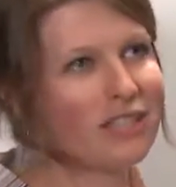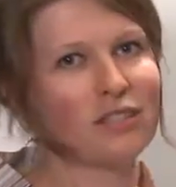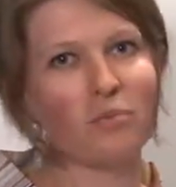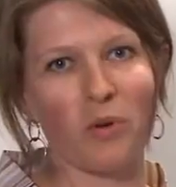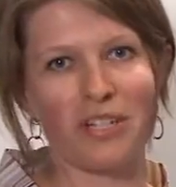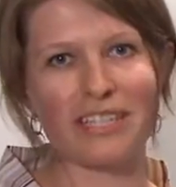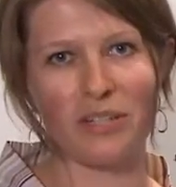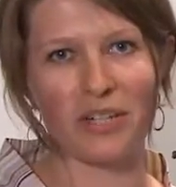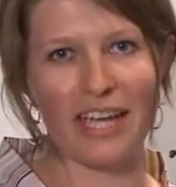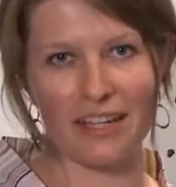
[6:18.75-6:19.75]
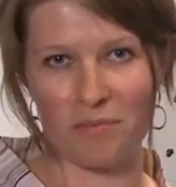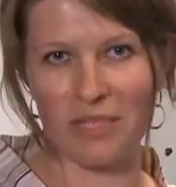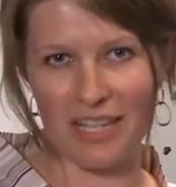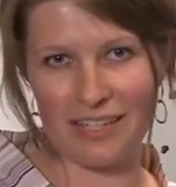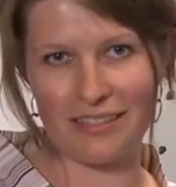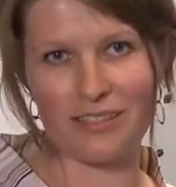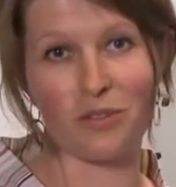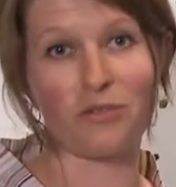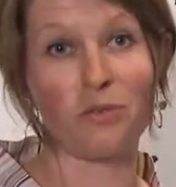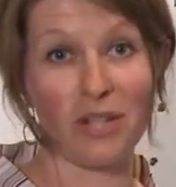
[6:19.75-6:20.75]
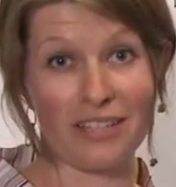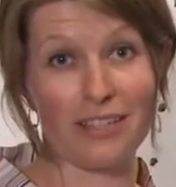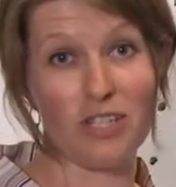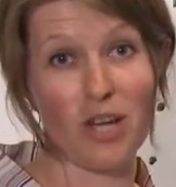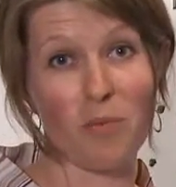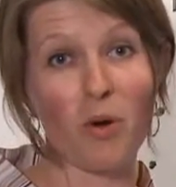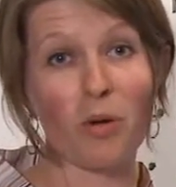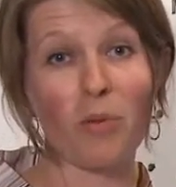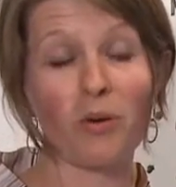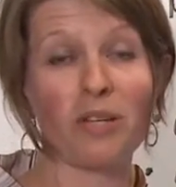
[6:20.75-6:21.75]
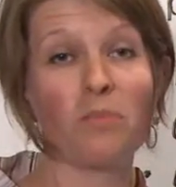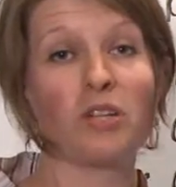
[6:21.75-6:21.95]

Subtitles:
is it important to eat organic because you're avoiding the GMO component,